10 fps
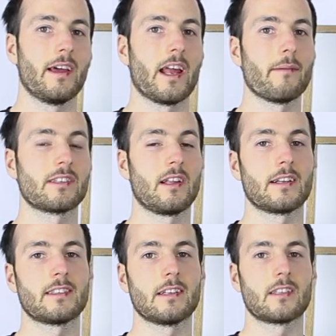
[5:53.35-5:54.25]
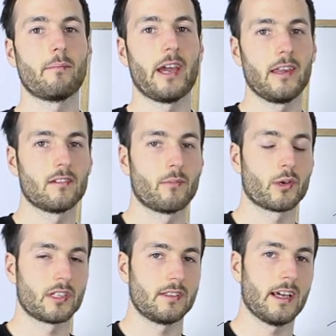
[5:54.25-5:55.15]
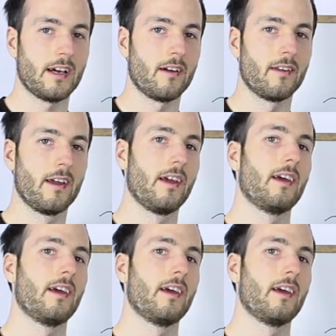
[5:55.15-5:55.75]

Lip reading: and it makes a lot of sense to pay those mortgages down.